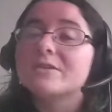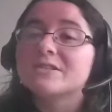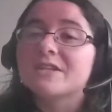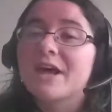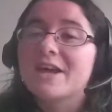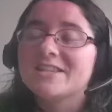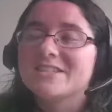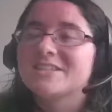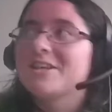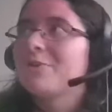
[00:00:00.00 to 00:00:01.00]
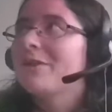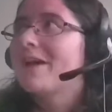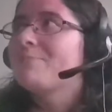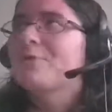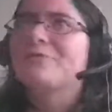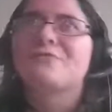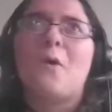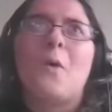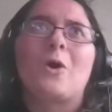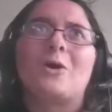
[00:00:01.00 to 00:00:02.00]
States until April
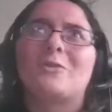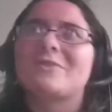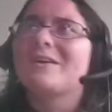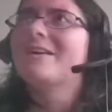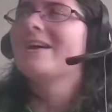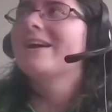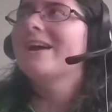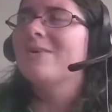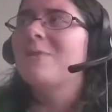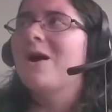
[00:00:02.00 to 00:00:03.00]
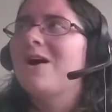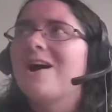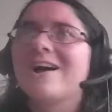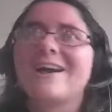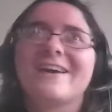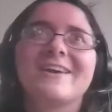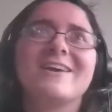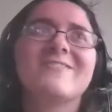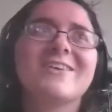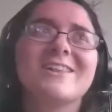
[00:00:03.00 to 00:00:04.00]
4th. Come on.
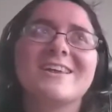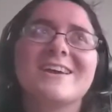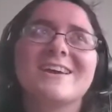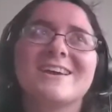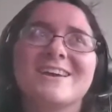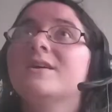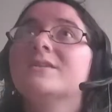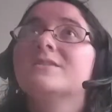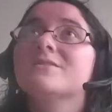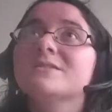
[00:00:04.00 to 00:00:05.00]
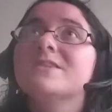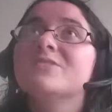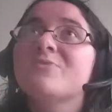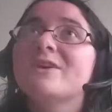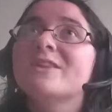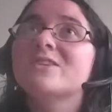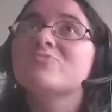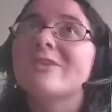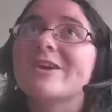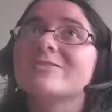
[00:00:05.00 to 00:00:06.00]
Really? So this is one of these
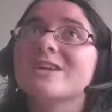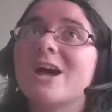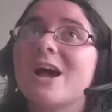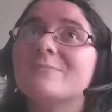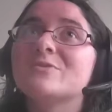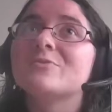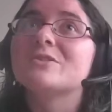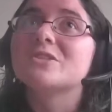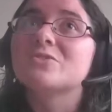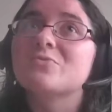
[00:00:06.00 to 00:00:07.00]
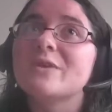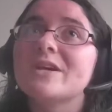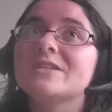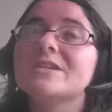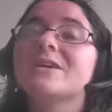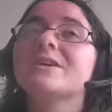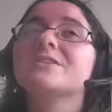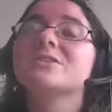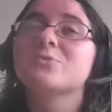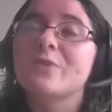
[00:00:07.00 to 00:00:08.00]
rare times where the sweet,
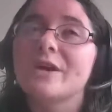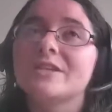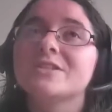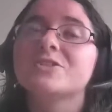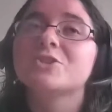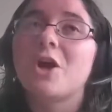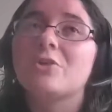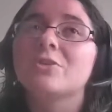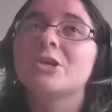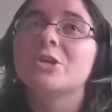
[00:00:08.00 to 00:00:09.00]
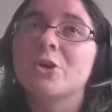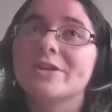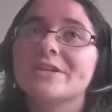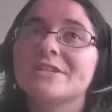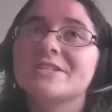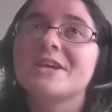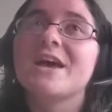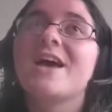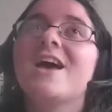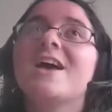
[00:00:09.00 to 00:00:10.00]
sweet, chocolaty goodness
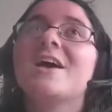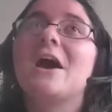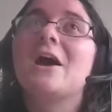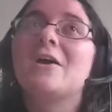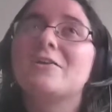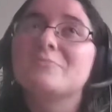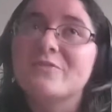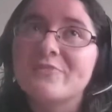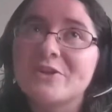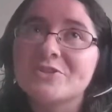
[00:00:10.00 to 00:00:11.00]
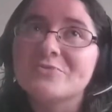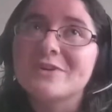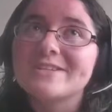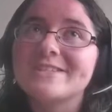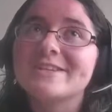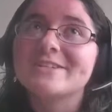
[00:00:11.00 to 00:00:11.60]
of professional wrestling and